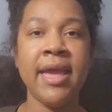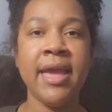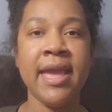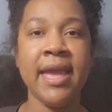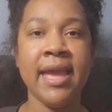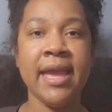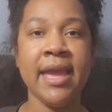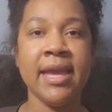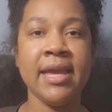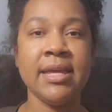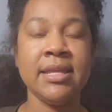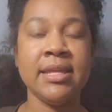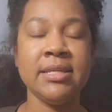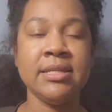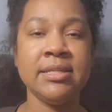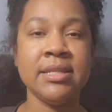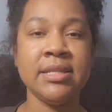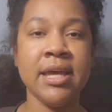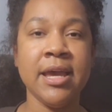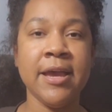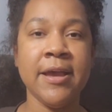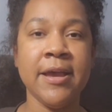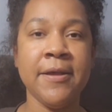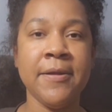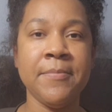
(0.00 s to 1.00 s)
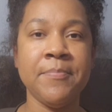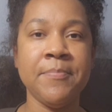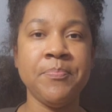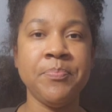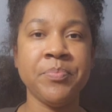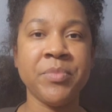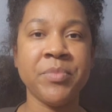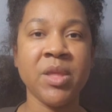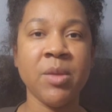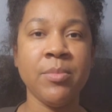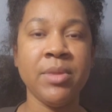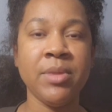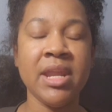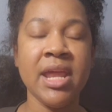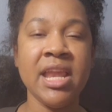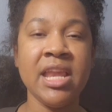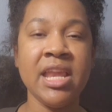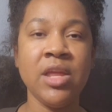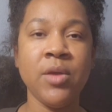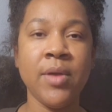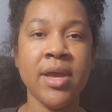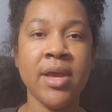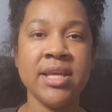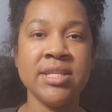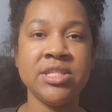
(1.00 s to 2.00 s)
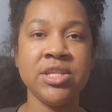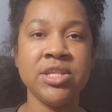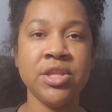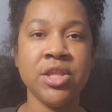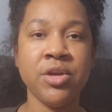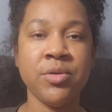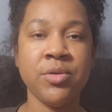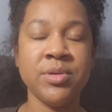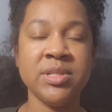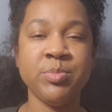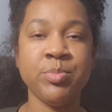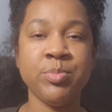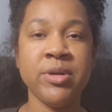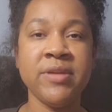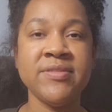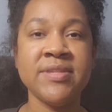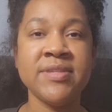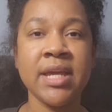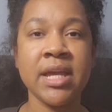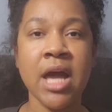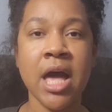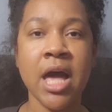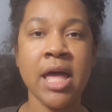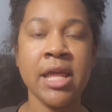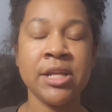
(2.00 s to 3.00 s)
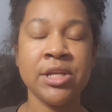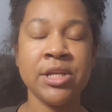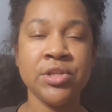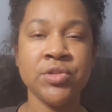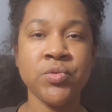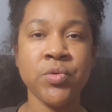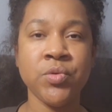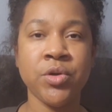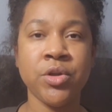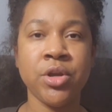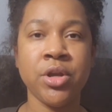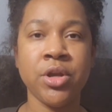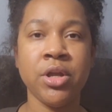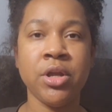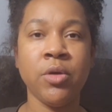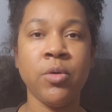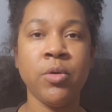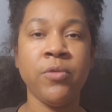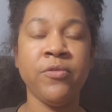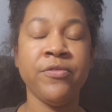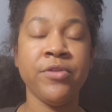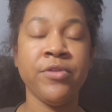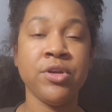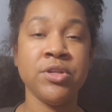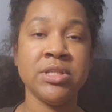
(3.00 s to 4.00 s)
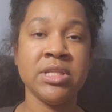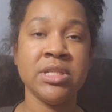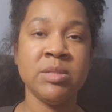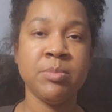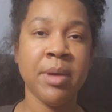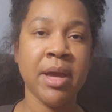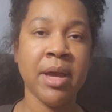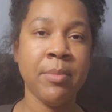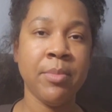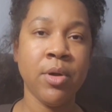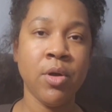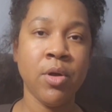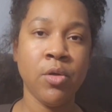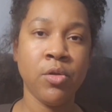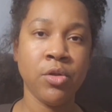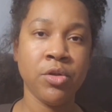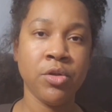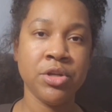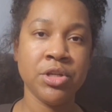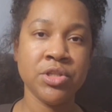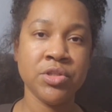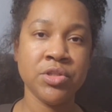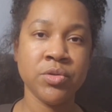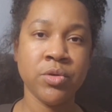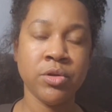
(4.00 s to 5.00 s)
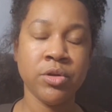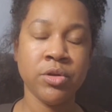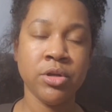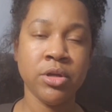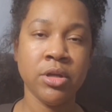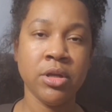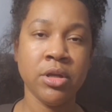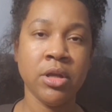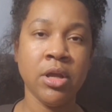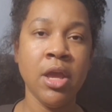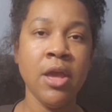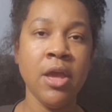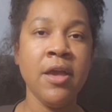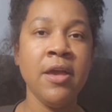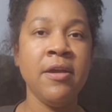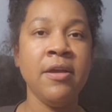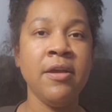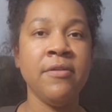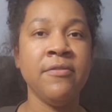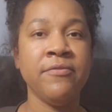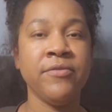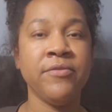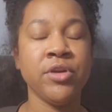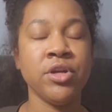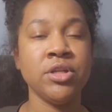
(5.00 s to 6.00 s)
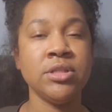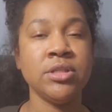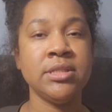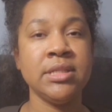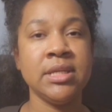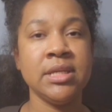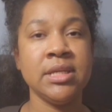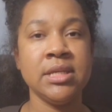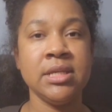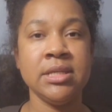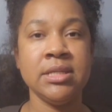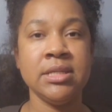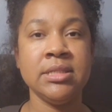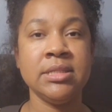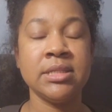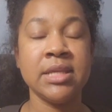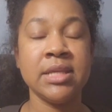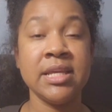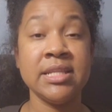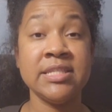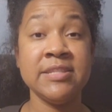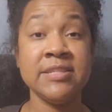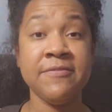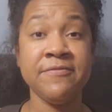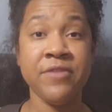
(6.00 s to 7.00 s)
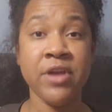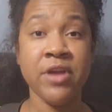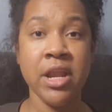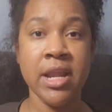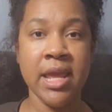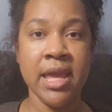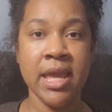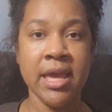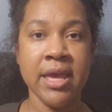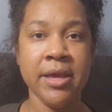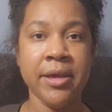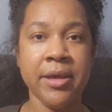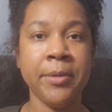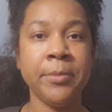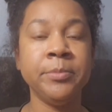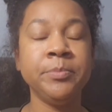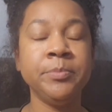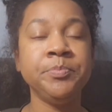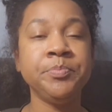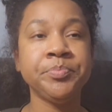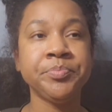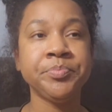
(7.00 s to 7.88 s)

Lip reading: And but anyway, so there was brief psychotic disorder versus bipolar disorder versus schizophrenia.